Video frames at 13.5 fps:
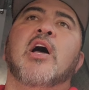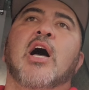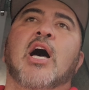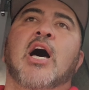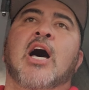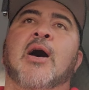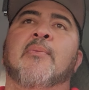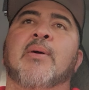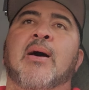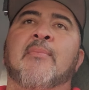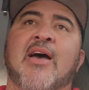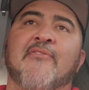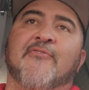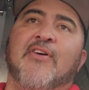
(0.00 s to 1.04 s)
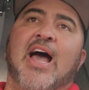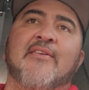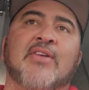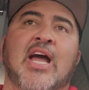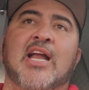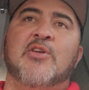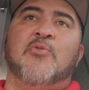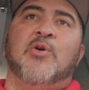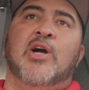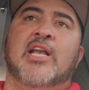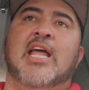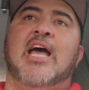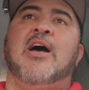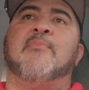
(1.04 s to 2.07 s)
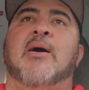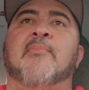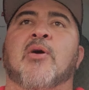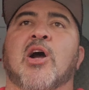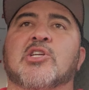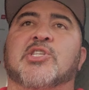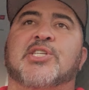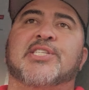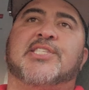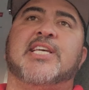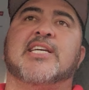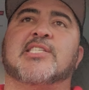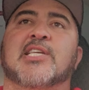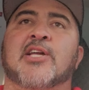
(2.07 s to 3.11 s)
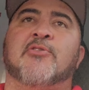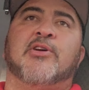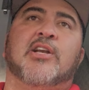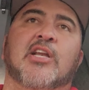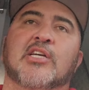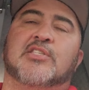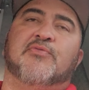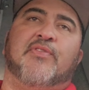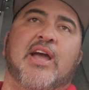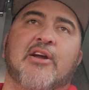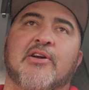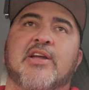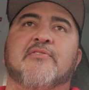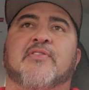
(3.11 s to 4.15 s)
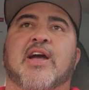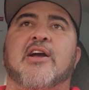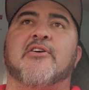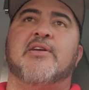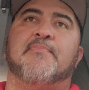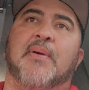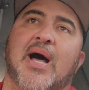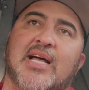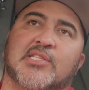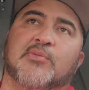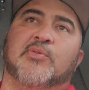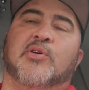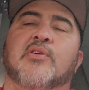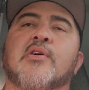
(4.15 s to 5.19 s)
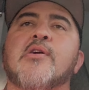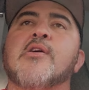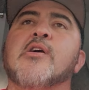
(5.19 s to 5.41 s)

I'm at 591 now. My march to 600 looks very, very possible.